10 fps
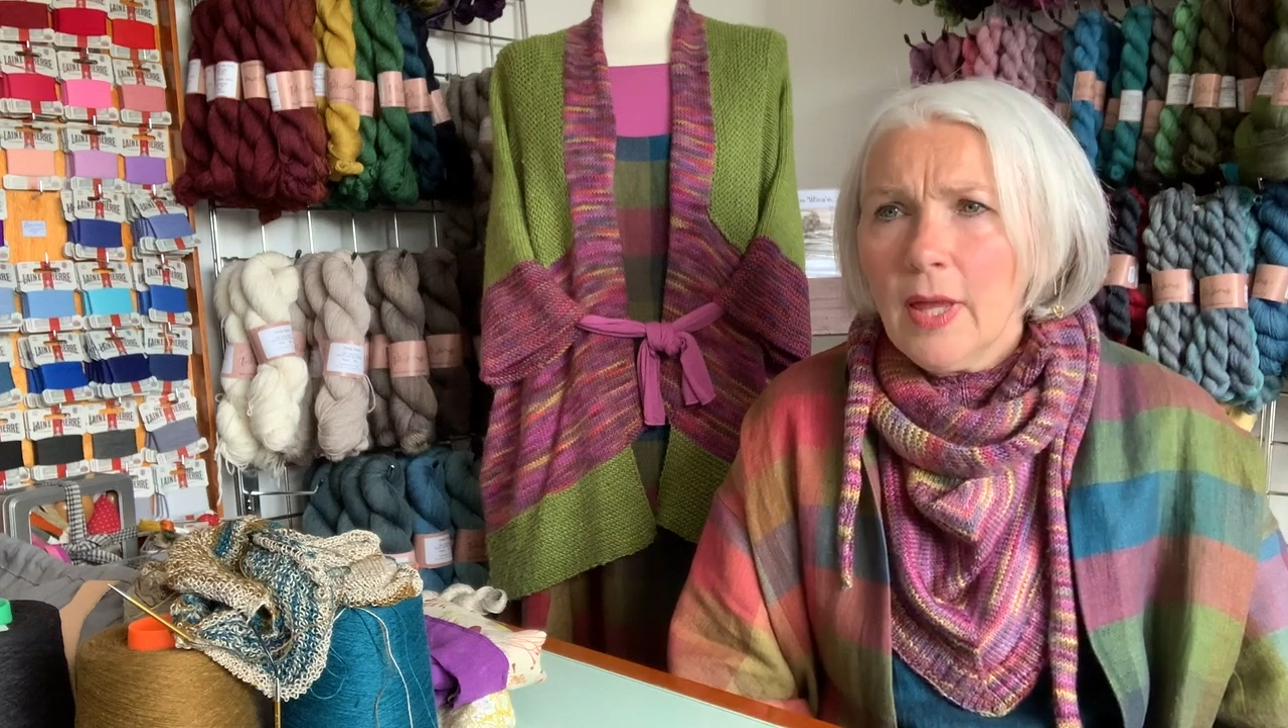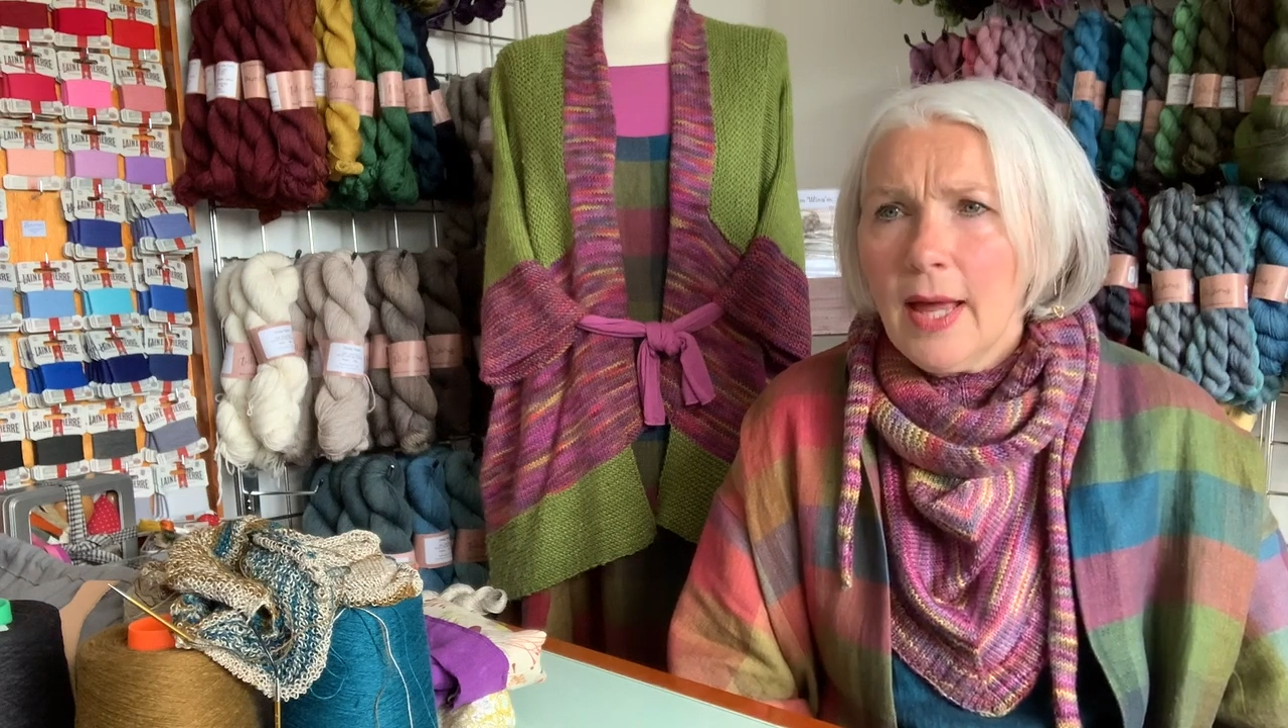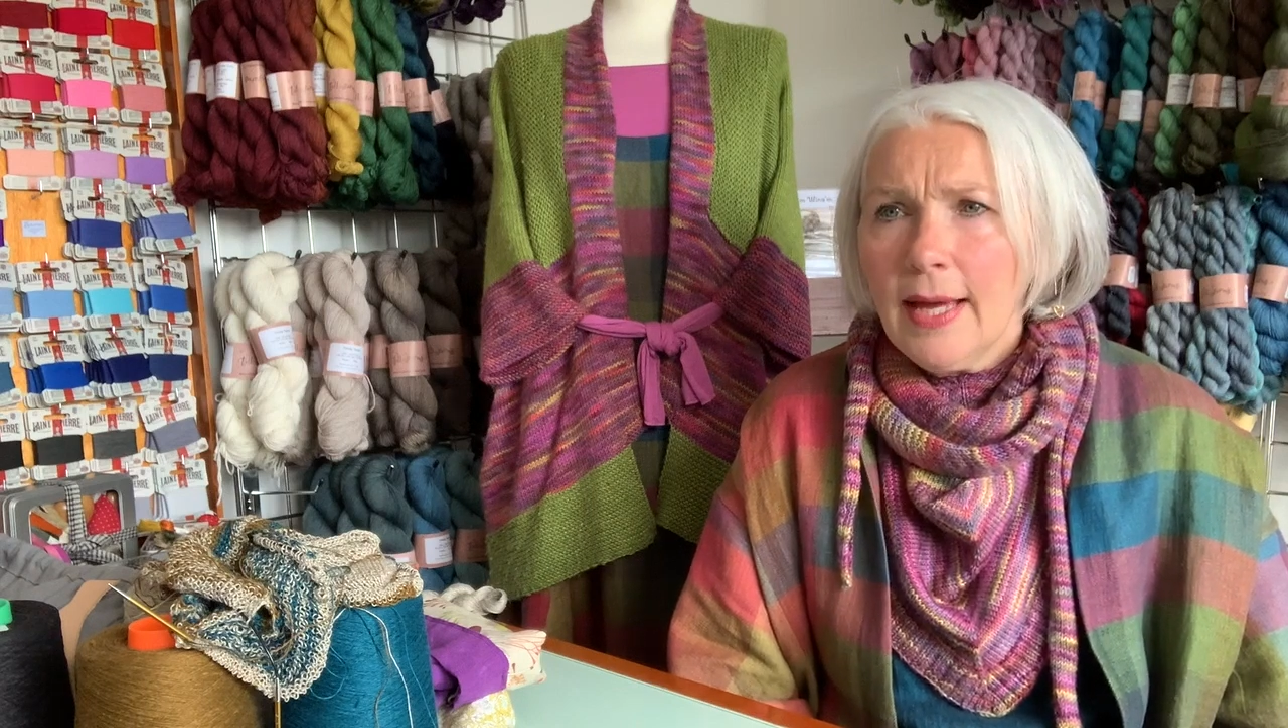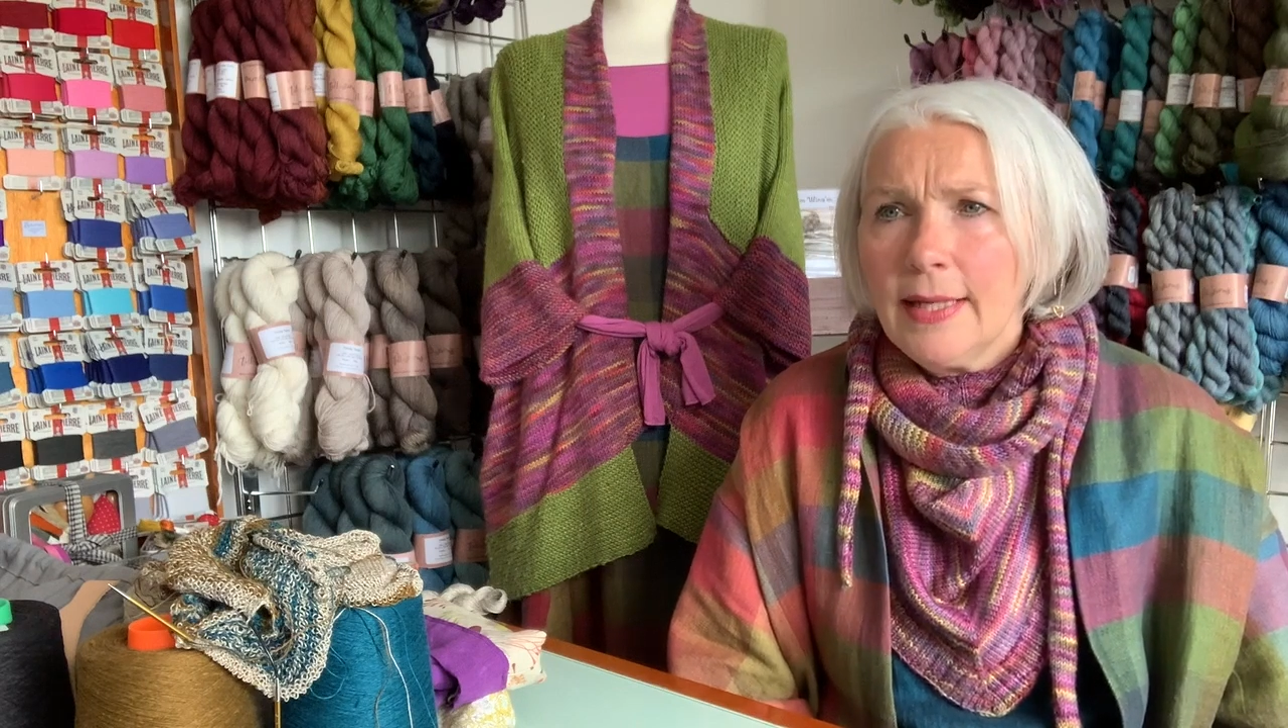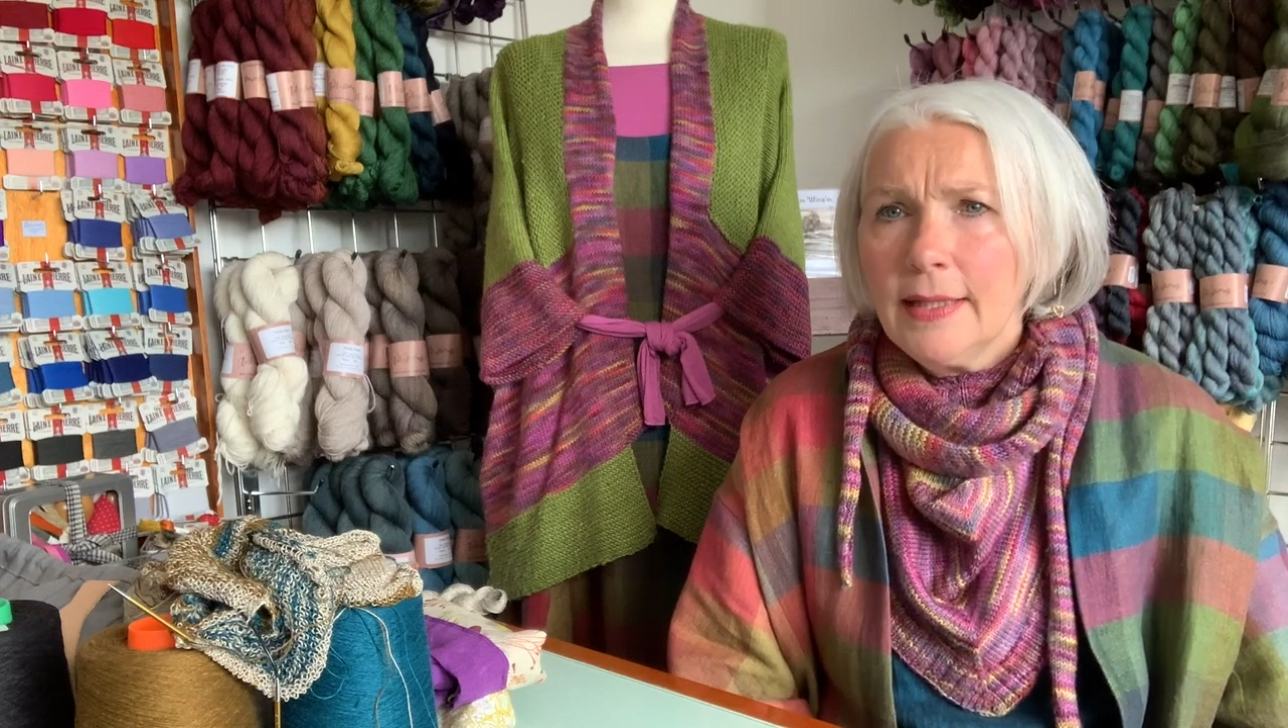
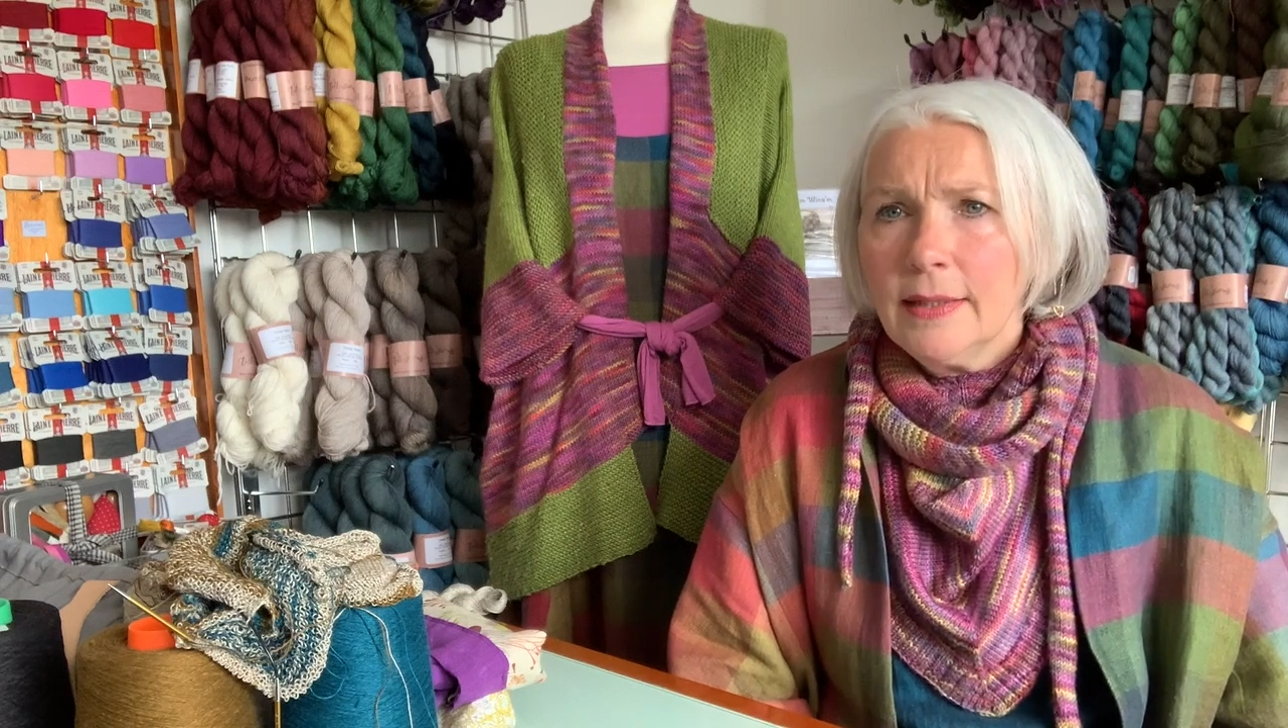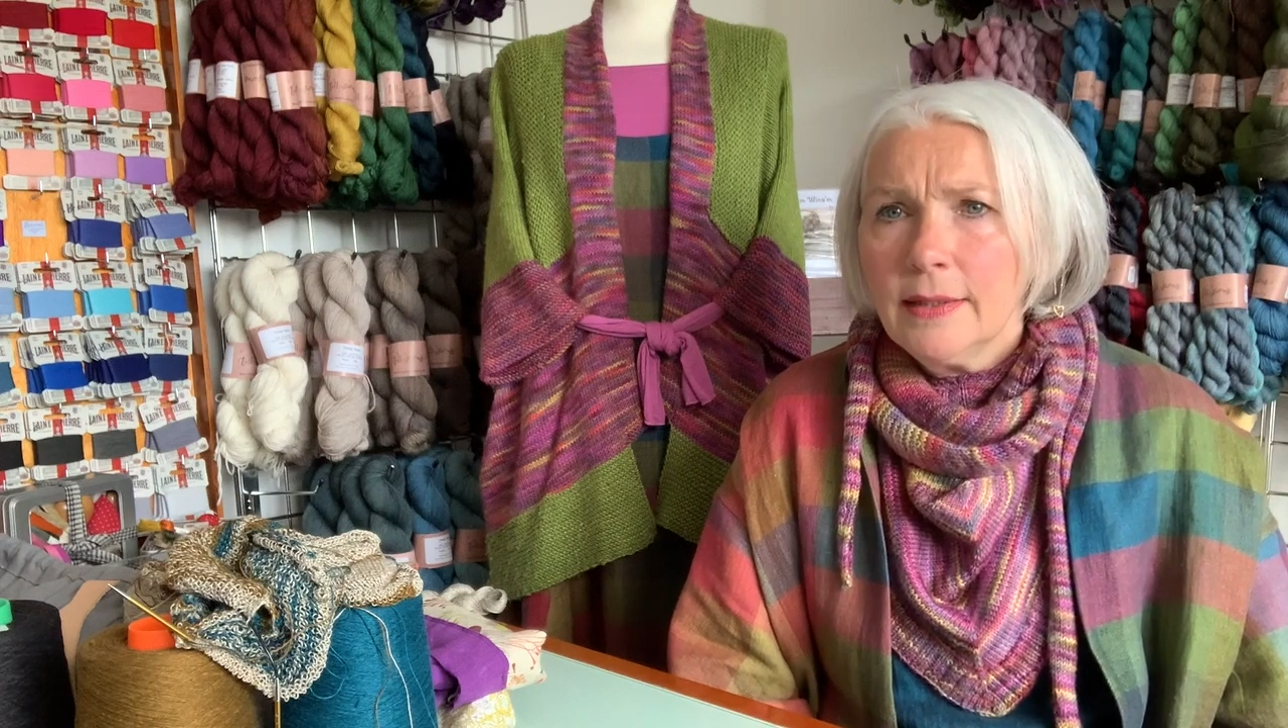I